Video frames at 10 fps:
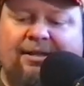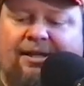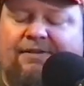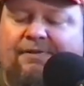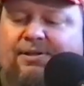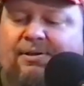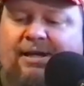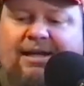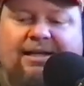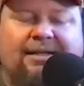Thanks for
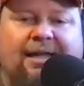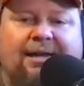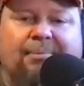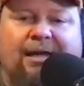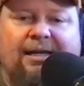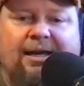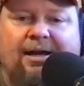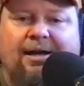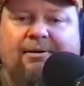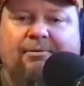tuning in today. May
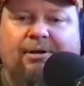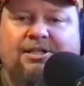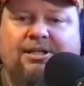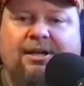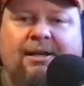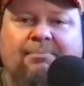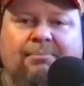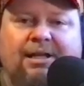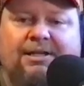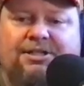God richly
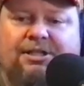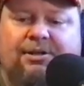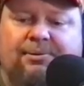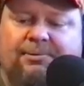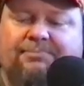bless you.